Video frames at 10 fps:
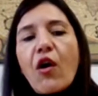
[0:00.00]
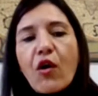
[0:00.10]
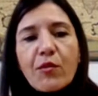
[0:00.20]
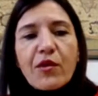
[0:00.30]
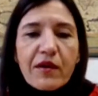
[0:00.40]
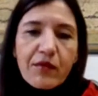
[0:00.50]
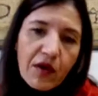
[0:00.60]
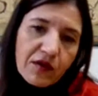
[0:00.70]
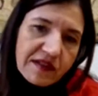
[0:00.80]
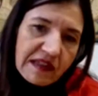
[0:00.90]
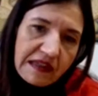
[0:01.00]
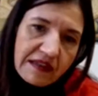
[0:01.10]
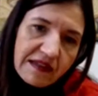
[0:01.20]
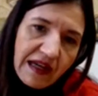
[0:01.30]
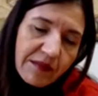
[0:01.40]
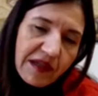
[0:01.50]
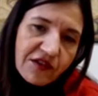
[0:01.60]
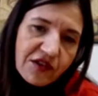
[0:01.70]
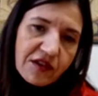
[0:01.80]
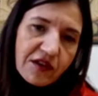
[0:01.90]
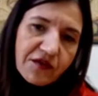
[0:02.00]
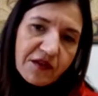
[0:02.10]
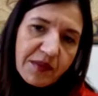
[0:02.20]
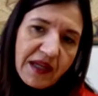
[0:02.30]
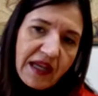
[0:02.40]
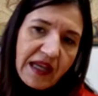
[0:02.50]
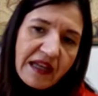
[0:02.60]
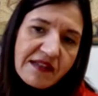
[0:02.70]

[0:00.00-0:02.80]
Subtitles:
homoerotic dimension of the play.